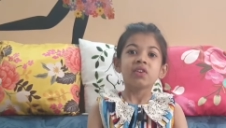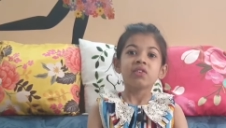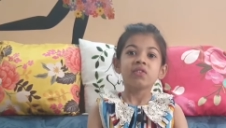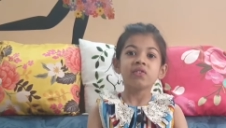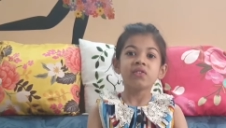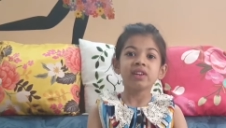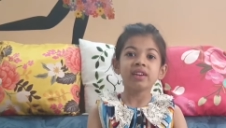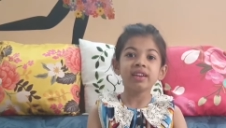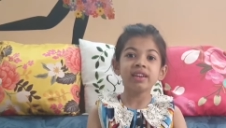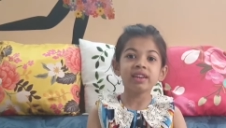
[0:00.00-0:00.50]

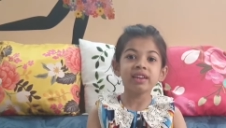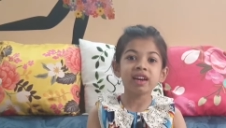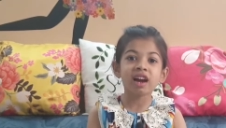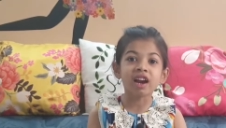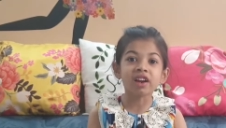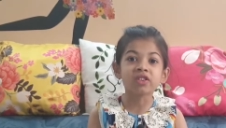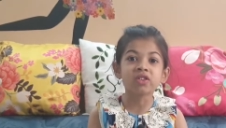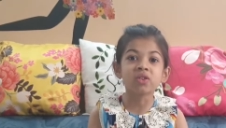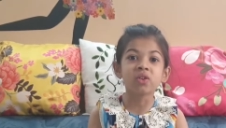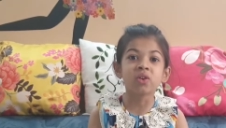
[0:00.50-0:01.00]
We
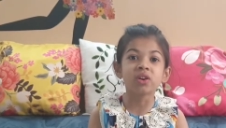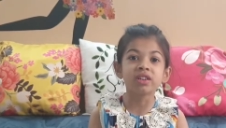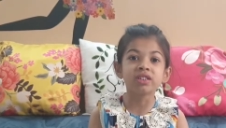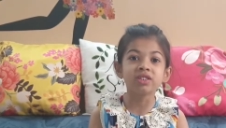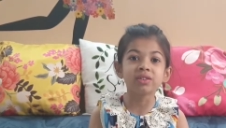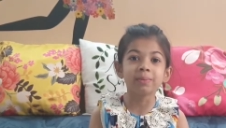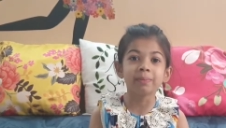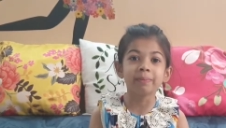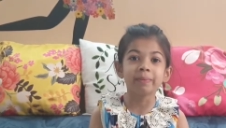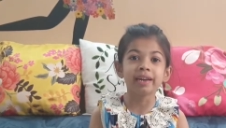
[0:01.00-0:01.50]
are going
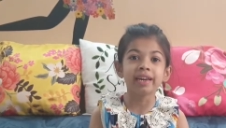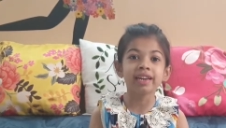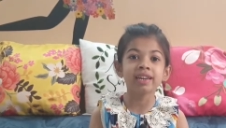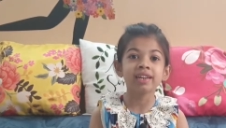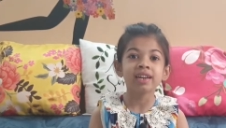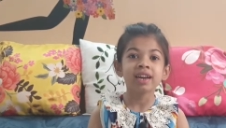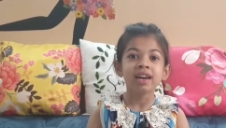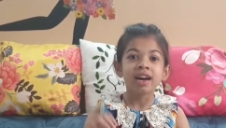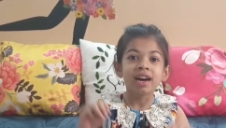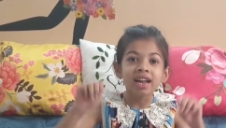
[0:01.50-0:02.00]
to
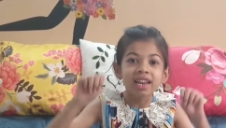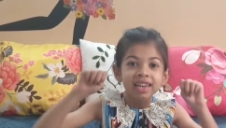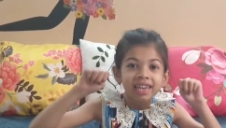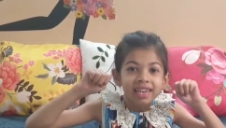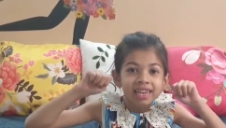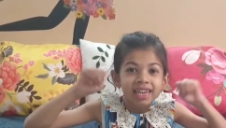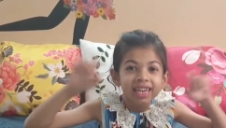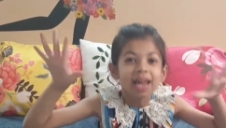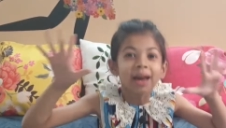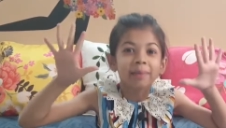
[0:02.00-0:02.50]
make a
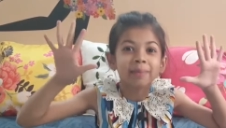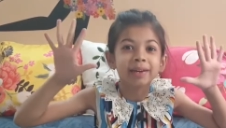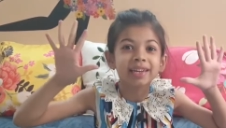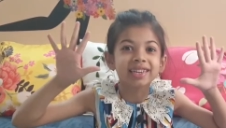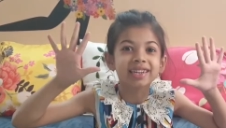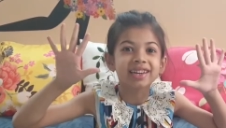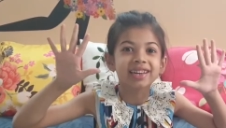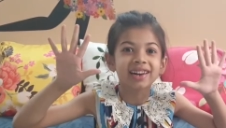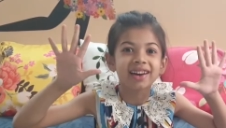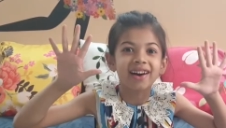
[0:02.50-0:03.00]

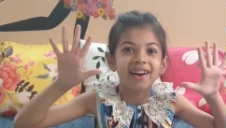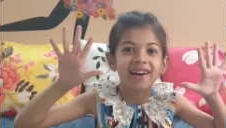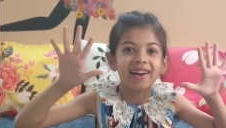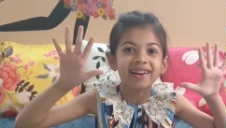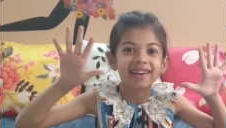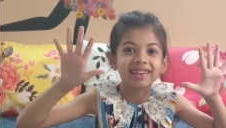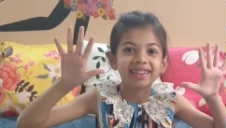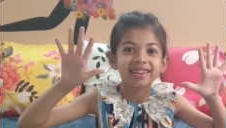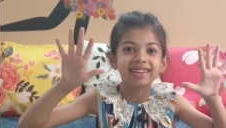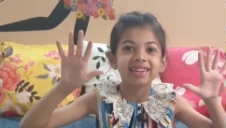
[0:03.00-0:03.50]
lemon
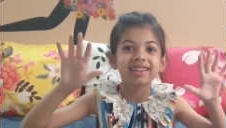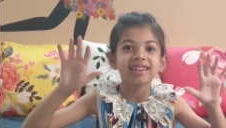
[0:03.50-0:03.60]
clock.